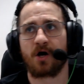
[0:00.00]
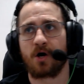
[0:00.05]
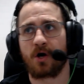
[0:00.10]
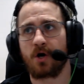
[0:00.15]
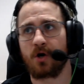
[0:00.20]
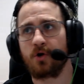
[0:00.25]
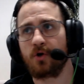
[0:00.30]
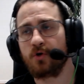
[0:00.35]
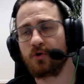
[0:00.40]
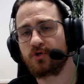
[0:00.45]

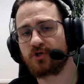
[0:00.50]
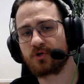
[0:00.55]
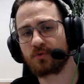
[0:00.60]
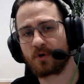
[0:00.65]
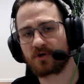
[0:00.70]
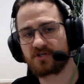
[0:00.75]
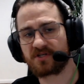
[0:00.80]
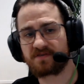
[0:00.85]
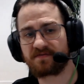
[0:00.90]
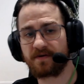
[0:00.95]
Who should
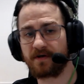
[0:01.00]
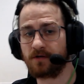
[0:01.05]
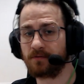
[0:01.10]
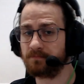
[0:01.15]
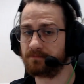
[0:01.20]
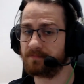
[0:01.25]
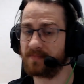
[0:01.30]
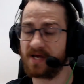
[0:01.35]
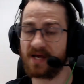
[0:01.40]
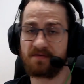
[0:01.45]
watch this
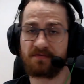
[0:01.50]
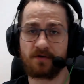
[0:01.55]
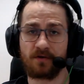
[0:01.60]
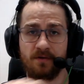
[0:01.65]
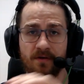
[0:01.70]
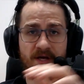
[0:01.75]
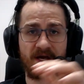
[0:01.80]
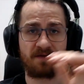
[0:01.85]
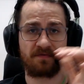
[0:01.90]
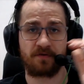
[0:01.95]
film? If
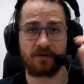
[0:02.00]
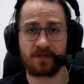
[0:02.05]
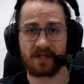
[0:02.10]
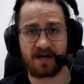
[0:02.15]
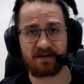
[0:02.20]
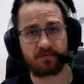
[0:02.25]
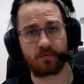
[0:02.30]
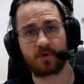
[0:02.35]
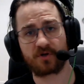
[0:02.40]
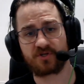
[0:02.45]
you
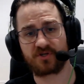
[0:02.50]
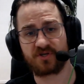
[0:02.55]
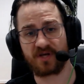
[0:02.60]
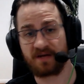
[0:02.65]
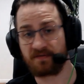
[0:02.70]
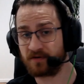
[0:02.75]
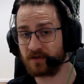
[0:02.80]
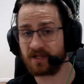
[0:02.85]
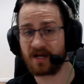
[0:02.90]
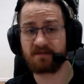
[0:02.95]

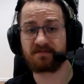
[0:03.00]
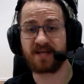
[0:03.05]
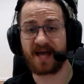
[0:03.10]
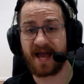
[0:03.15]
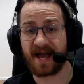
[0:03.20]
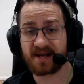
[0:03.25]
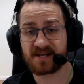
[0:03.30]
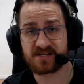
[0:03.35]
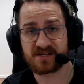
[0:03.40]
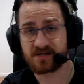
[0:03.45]
loved
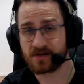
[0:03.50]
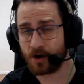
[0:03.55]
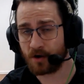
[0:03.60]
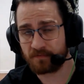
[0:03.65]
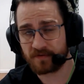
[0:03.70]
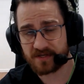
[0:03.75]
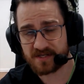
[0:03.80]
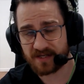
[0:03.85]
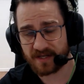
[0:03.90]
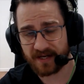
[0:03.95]
X,
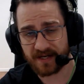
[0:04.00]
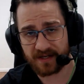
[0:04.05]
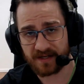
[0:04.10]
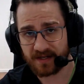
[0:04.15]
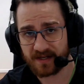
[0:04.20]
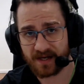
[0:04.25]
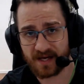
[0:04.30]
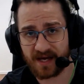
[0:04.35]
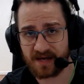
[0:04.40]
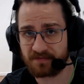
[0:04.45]
obviously,
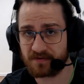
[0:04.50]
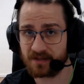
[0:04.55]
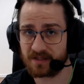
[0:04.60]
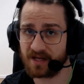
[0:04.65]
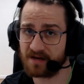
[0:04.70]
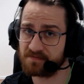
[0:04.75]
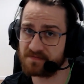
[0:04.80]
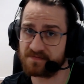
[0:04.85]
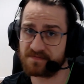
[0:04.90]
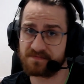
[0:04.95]
if you
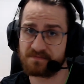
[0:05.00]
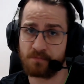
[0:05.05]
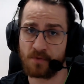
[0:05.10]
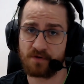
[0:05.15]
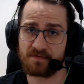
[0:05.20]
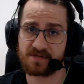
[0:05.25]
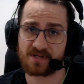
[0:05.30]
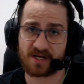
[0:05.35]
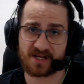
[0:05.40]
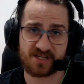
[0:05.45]
love
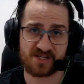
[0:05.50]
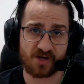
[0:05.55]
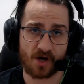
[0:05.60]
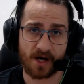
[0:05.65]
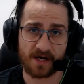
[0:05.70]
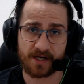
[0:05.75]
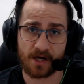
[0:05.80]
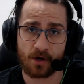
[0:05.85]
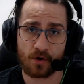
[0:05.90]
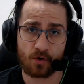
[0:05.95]
movies like
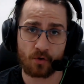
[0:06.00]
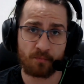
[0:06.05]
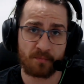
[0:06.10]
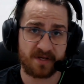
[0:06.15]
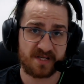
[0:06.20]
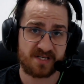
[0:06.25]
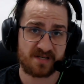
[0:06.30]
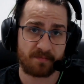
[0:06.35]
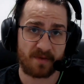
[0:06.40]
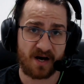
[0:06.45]
Psycho or
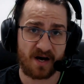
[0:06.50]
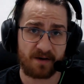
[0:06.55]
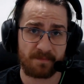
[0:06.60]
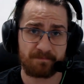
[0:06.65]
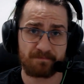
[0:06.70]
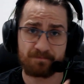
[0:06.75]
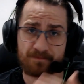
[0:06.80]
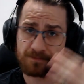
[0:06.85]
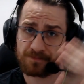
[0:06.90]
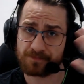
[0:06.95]
Midsommar,
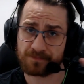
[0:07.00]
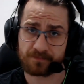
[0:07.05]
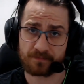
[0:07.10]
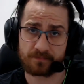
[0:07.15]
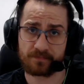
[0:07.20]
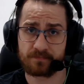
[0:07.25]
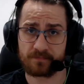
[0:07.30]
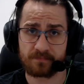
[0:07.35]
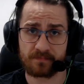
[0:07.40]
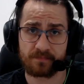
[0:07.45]

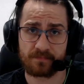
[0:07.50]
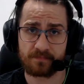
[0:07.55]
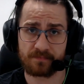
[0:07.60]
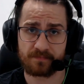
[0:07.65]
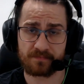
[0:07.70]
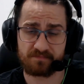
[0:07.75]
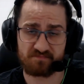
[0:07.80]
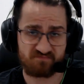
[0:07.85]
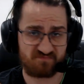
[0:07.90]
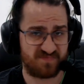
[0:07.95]

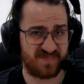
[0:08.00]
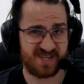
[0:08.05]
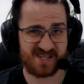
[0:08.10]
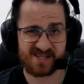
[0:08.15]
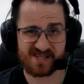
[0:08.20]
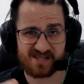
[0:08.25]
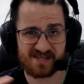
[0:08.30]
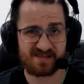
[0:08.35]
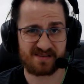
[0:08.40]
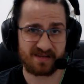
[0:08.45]
this
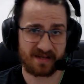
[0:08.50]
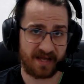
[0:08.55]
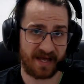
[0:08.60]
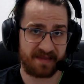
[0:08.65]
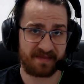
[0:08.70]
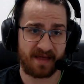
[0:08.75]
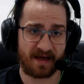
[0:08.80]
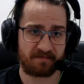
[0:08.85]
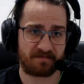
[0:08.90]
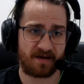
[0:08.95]
is
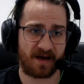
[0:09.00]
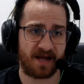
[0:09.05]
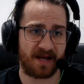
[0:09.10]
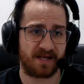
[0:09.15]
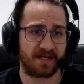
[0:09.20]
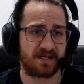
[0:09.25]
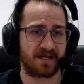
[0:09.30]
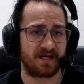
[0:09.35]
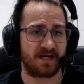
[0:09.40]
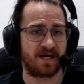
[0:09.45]
in that
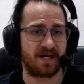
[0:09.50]
vein.